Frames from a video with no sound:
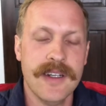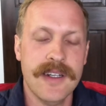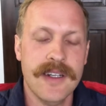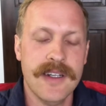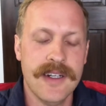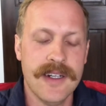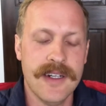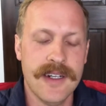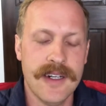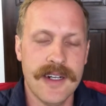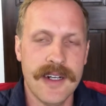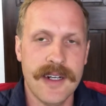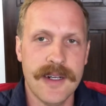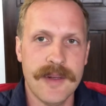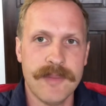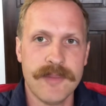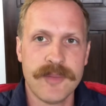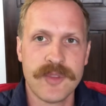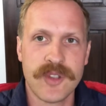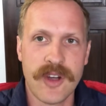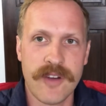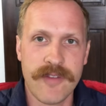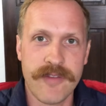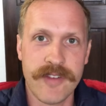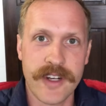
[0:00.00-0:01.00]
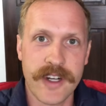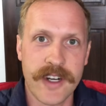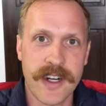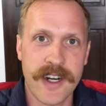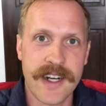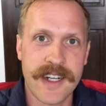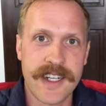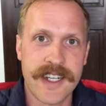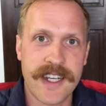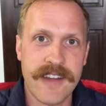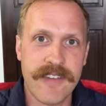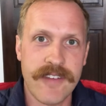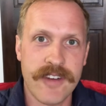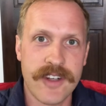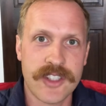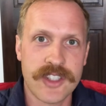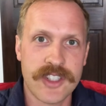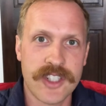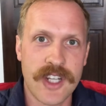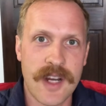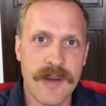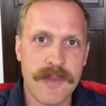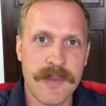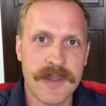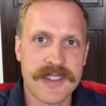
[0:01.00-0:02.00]
So I figured I'd give it a
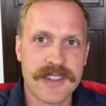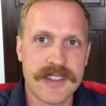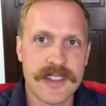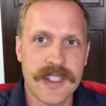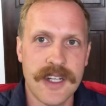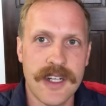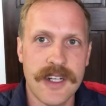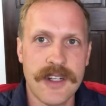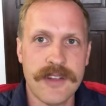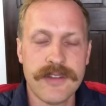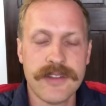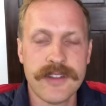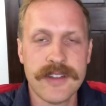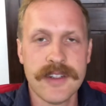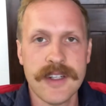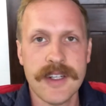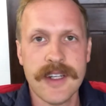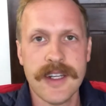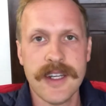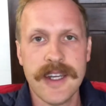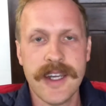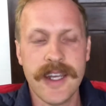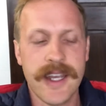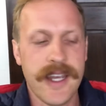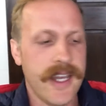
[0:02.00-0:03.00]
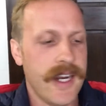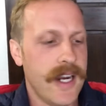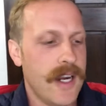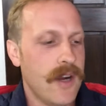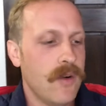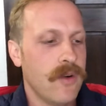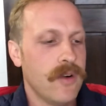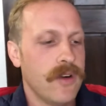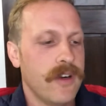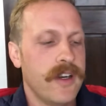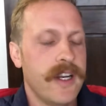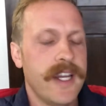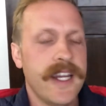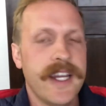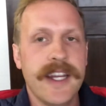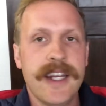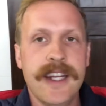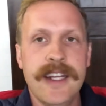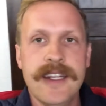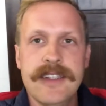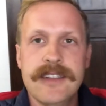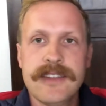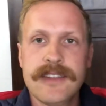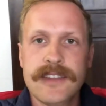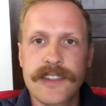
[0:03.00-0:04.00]
shot myself, and I ordered
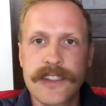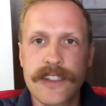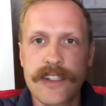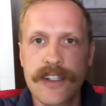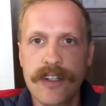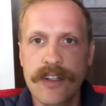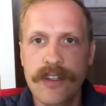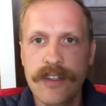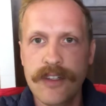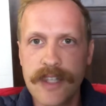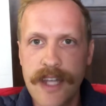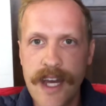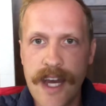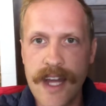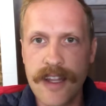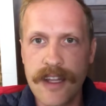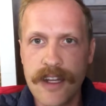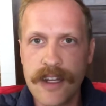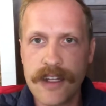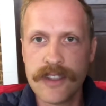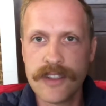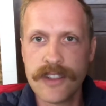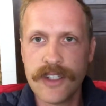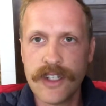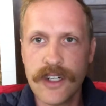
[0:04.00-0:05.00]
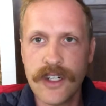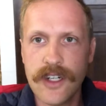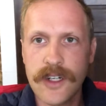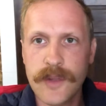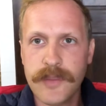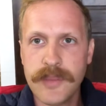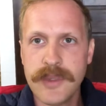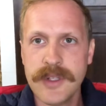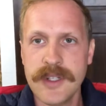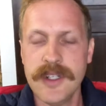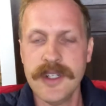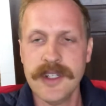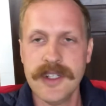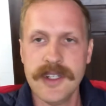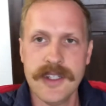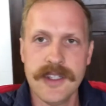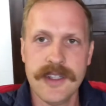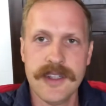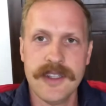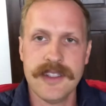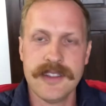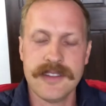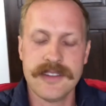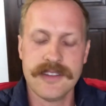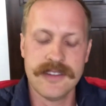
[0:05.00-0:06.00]
a Sil nylon tarp.
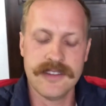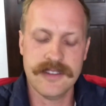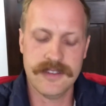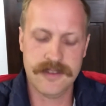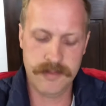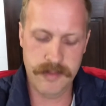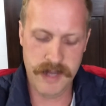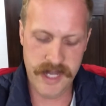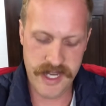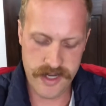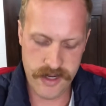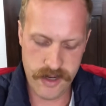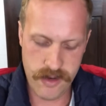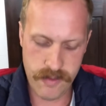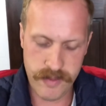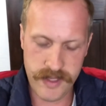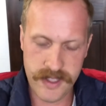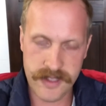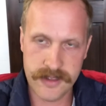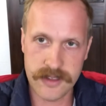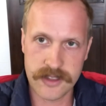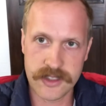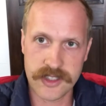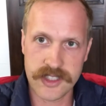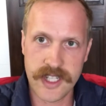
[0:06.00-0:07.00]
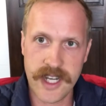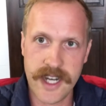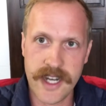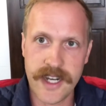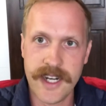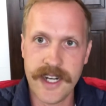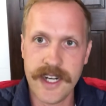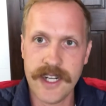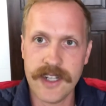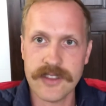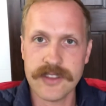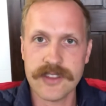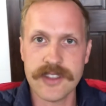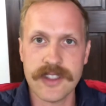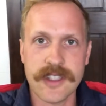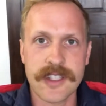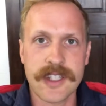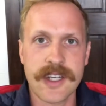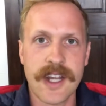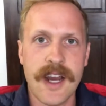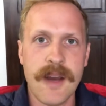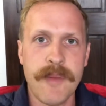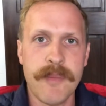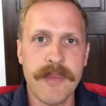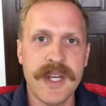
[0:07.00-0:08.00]
This is by no means a shout out to the
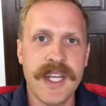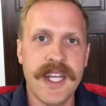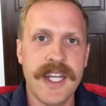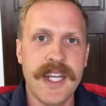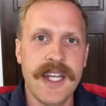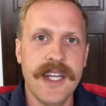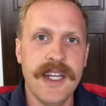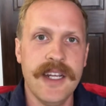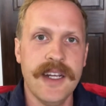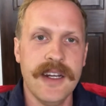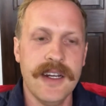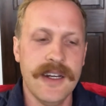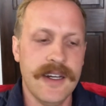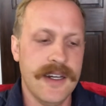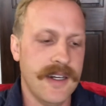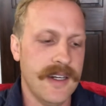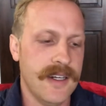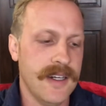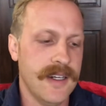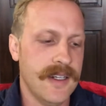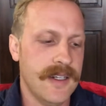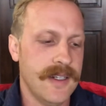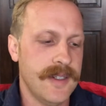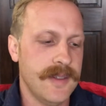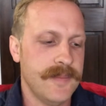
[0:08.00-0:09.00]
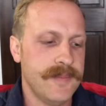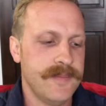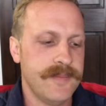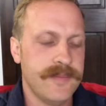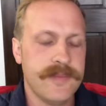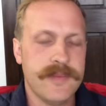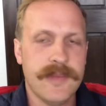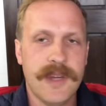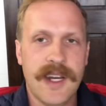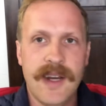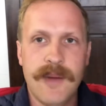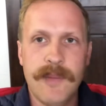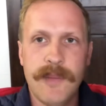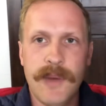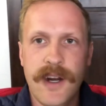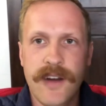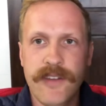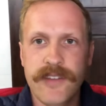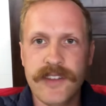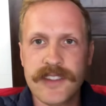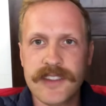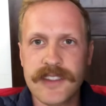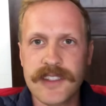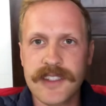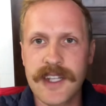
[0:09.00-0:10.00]
company. I'm
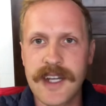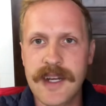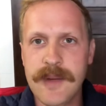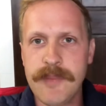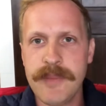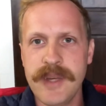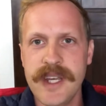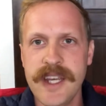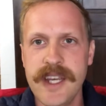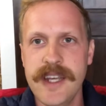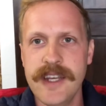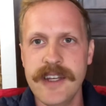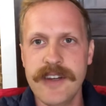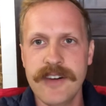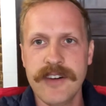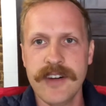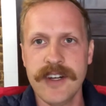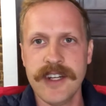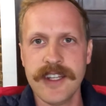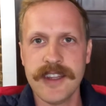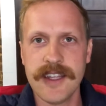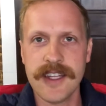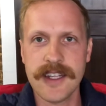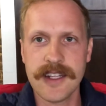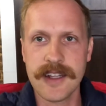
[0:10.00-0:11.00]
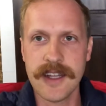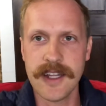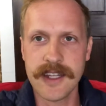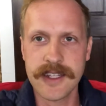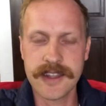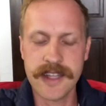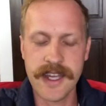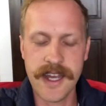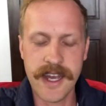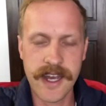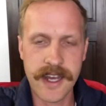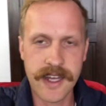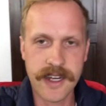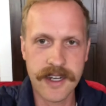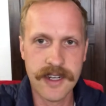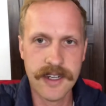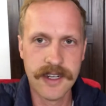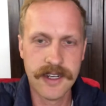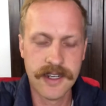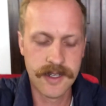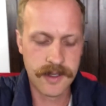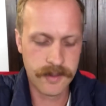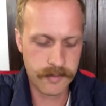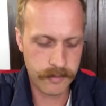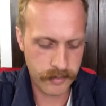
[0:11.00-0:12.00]
obviously not paid or anything like that,
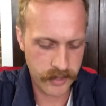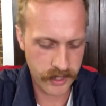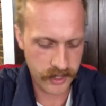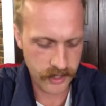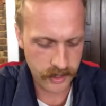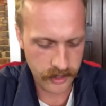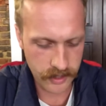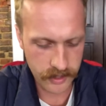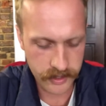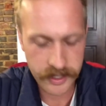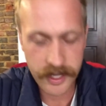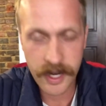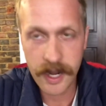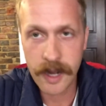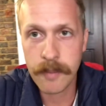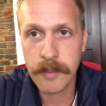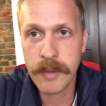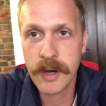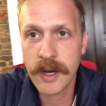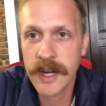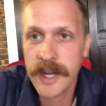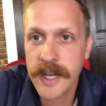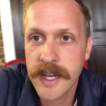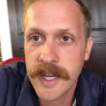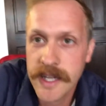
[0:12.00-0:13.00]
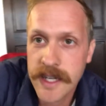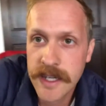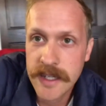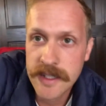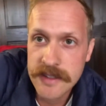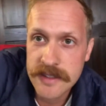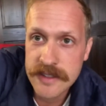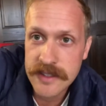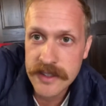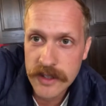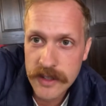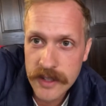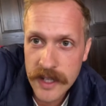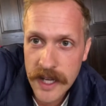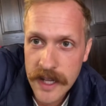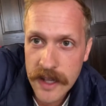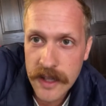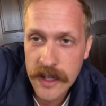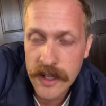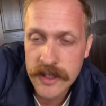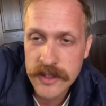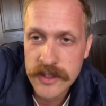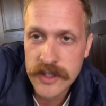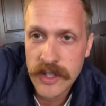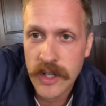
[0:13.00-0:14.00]
but I bought a Sil
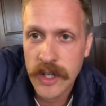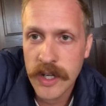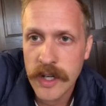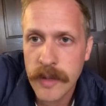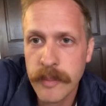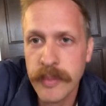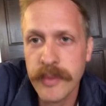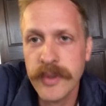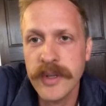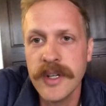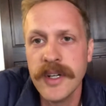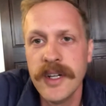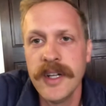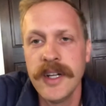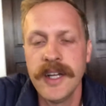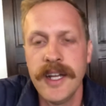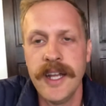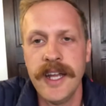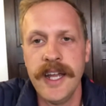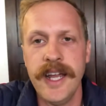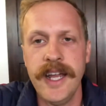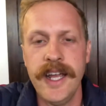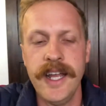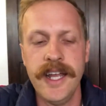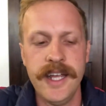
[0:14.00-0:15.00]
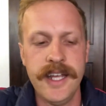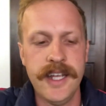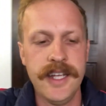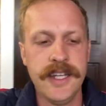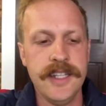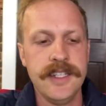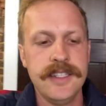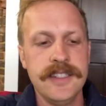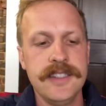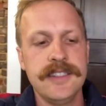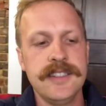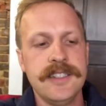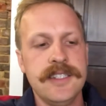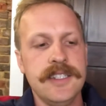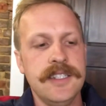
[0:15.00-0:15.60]
nylon tarp and